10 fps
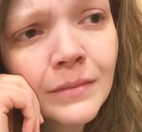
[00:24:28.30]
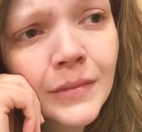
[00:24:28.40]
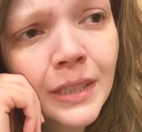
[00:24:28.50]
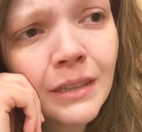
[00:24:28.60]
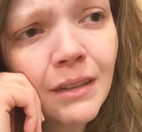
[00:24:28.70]

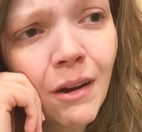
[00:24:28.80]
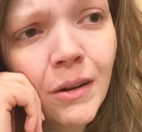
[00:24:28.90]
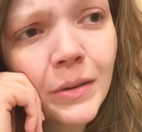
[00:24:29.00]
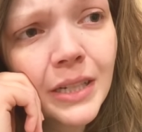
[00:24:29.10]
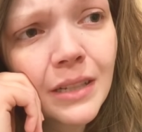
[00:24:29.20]
And he's
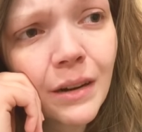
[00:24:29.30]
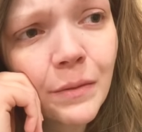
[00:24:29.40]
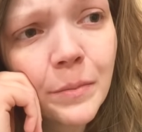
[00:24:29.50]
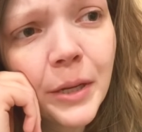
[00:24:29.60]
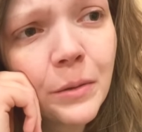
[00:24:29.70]
always there
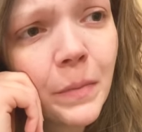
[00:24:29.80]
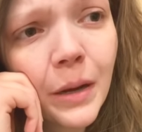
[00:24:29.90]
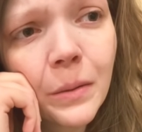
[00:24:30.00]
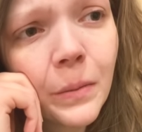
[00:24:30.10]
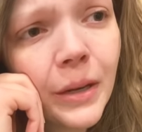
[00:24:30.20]
for me no
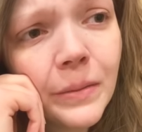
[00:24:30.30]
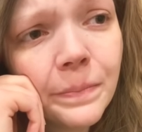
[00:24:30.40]
matter what.